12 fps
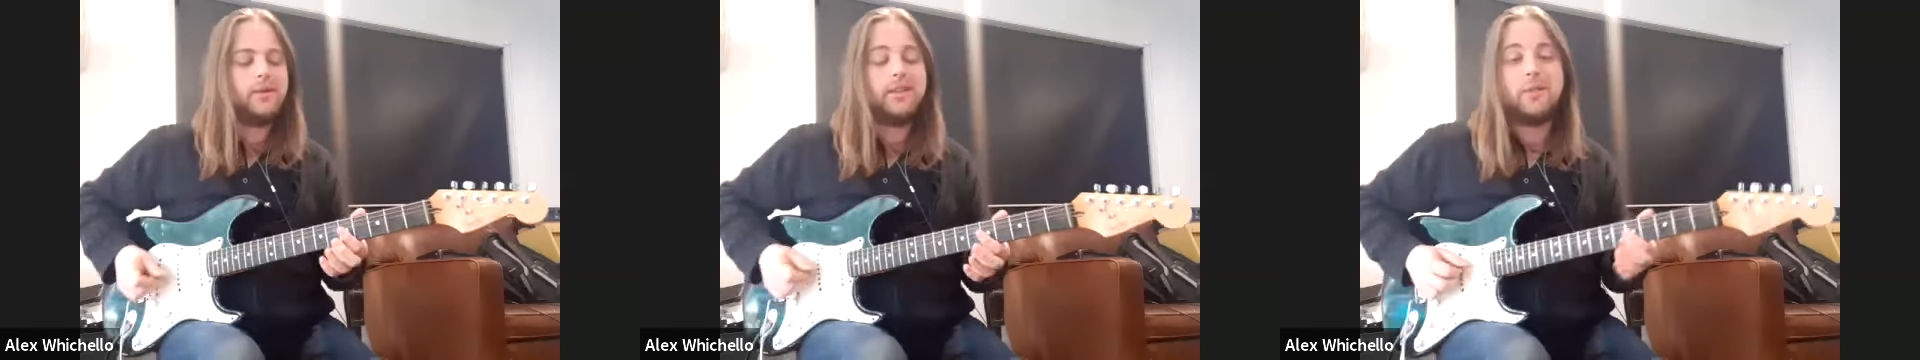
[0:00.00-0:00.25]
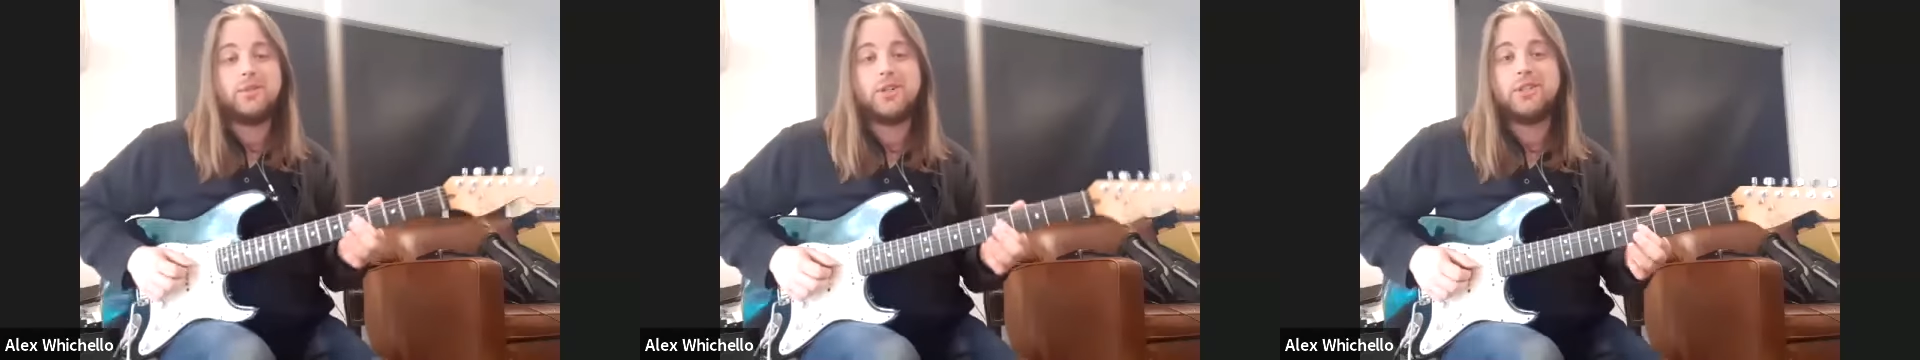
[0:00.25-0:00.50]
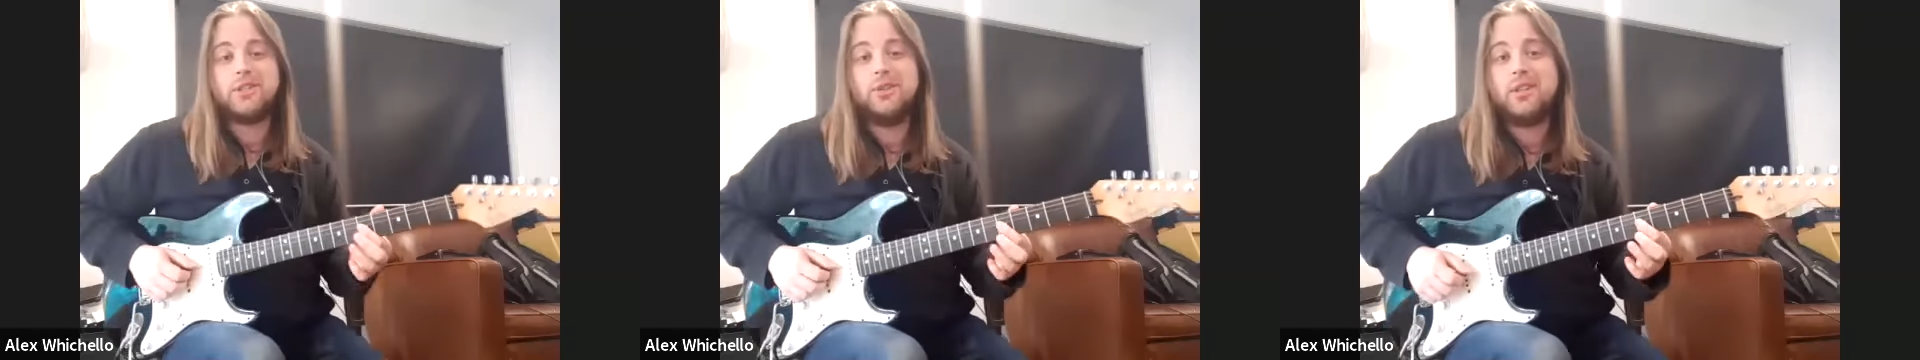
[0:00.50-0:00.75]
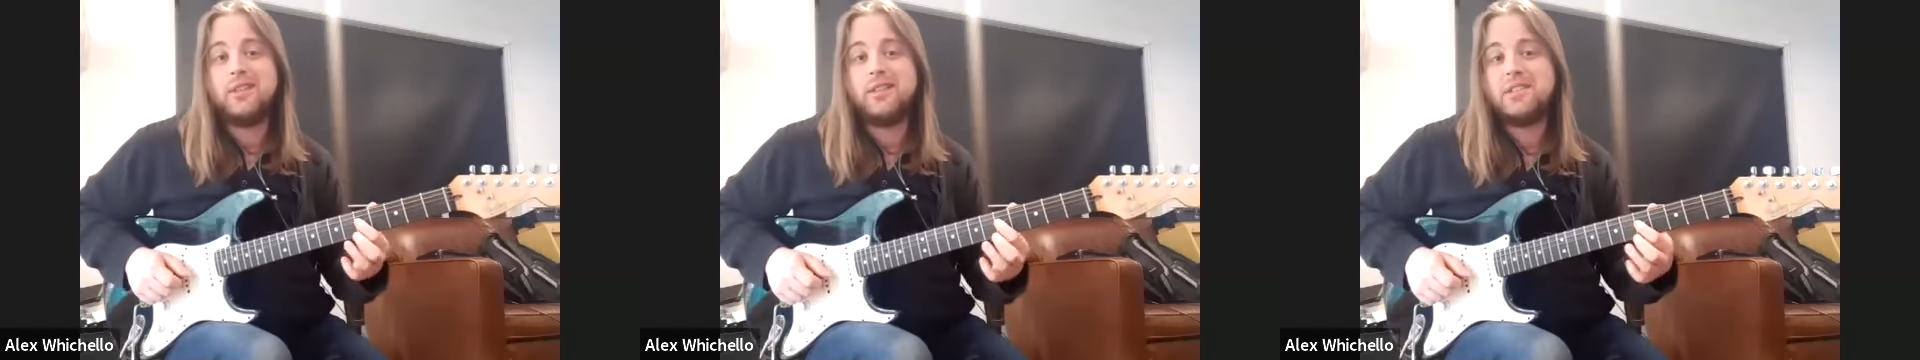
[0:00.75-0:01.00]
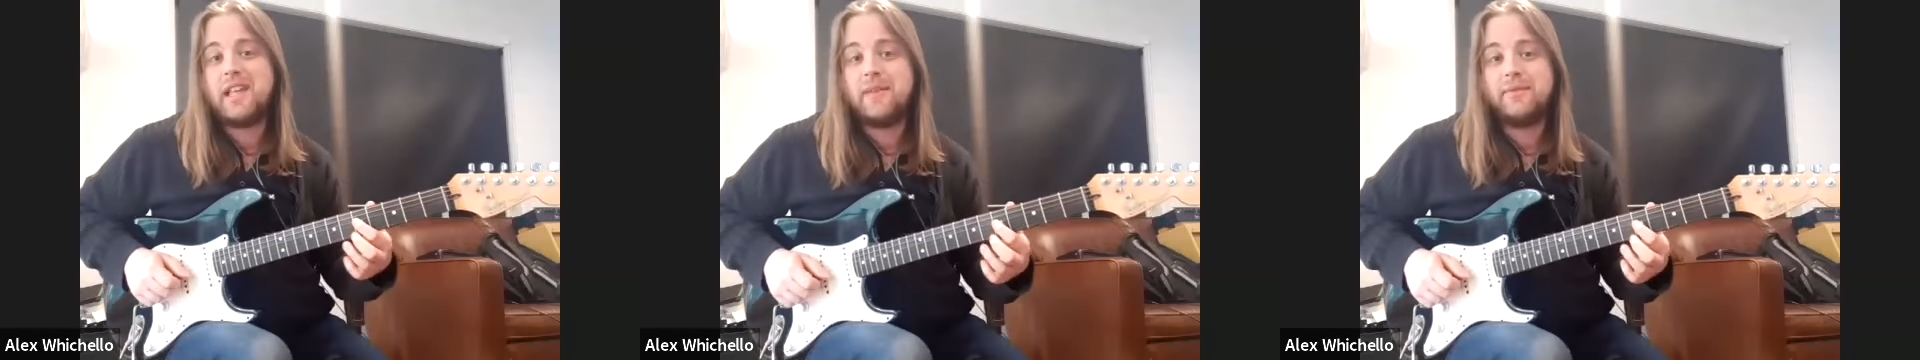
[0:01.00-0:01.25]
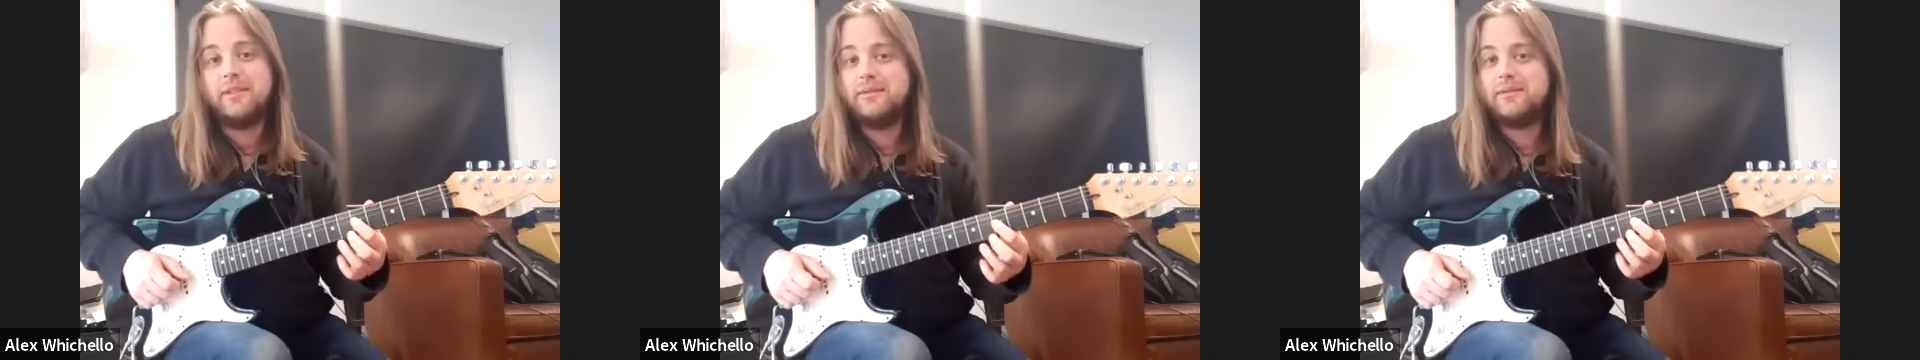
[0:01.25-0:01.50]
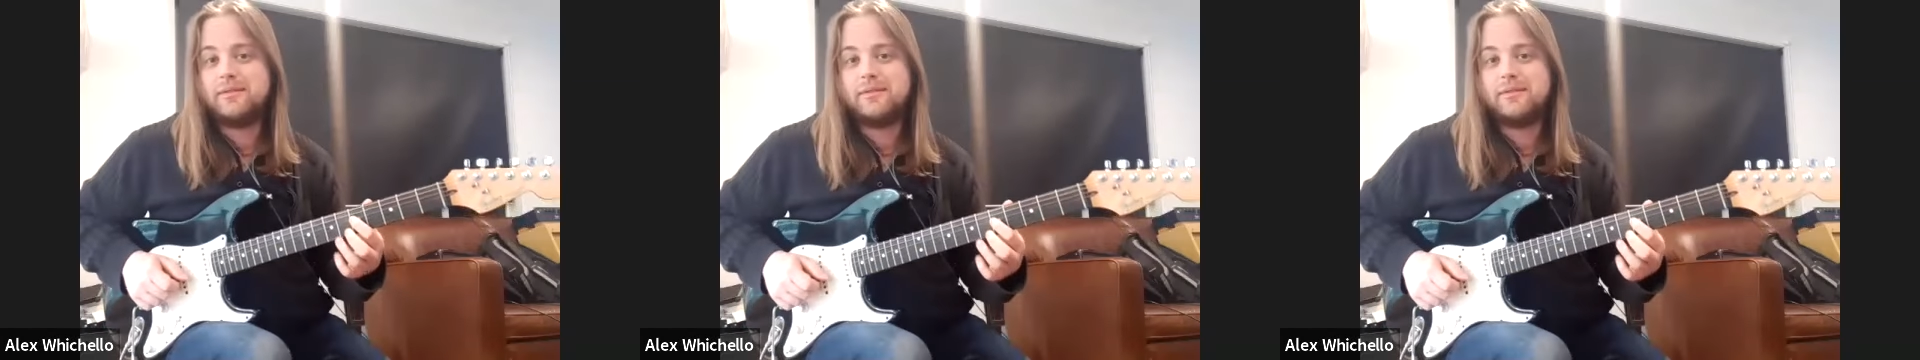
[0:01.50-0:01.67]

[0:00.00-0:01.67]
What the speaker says: doing then was just using the 7,